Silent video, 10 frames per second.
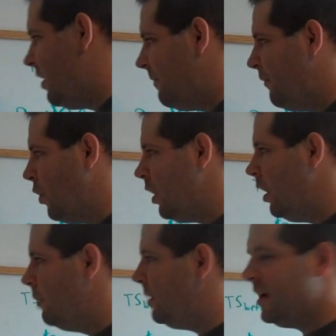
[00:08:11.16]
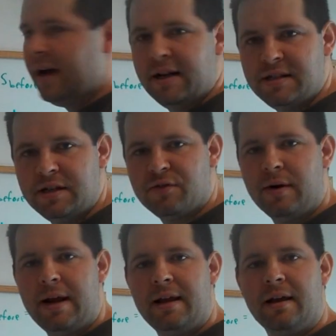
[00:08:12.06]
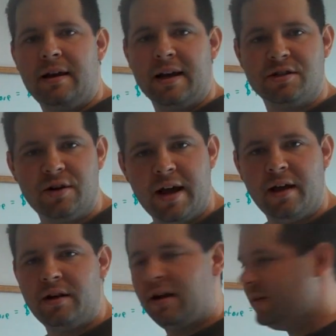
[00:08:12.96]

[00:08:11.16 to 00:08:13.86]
therefore, because he's creating an externality